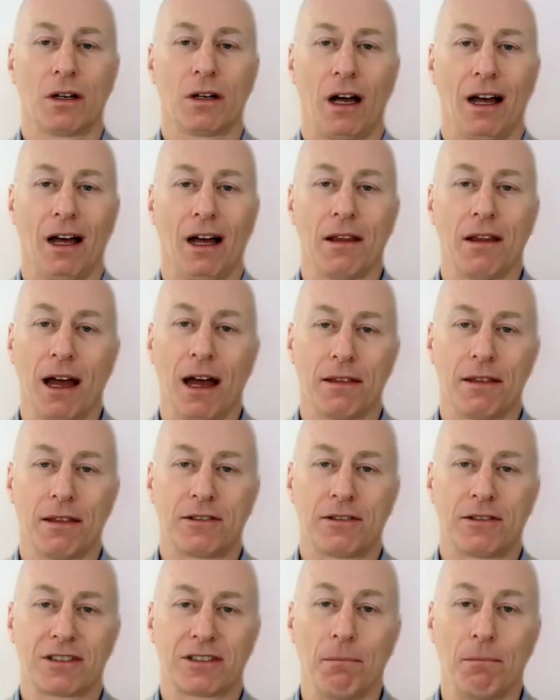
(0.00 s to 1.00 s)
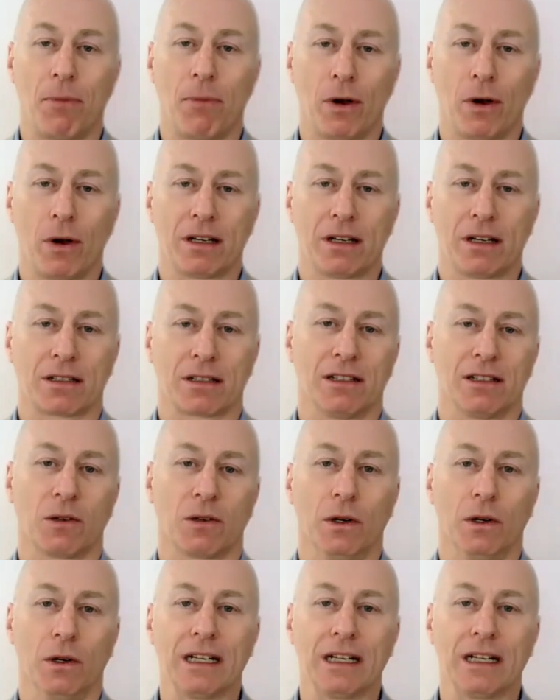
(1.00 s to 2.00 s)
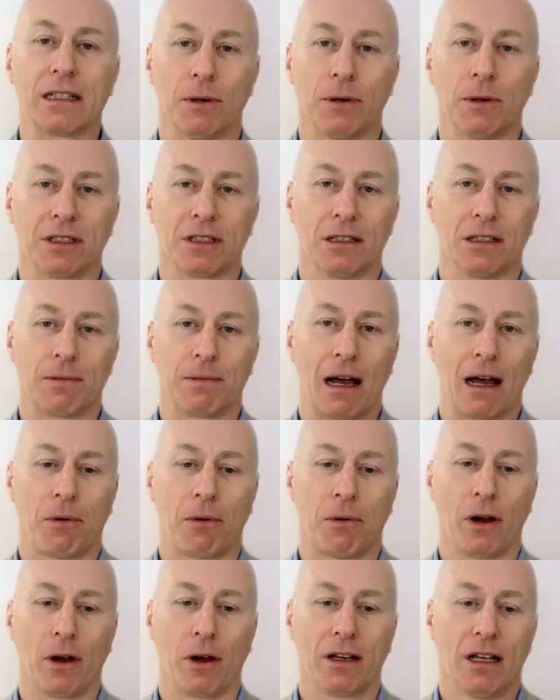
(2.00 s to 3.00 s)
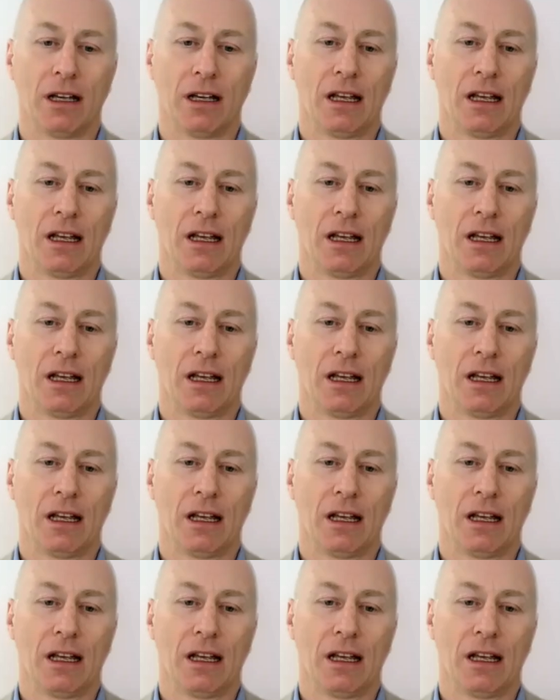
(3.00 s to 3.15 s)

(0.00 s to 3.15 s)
at some point, and so we'll need to put it in PowerPoint.